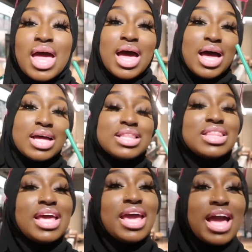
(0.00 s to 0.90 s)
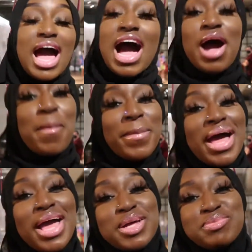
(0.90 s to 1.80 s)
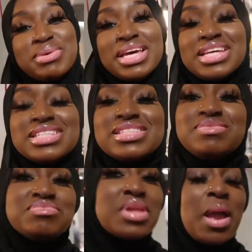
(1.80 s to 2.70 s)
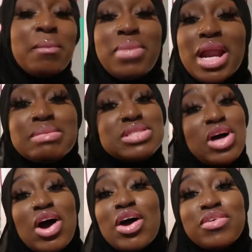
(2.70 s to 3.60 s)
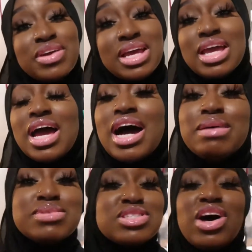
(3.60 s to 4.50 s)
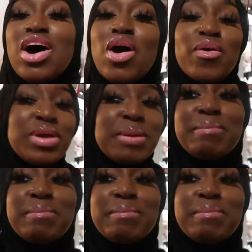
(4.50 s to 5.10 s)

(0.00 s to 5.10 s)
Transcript: I think I might be, but I'm sorry, I'm sorry,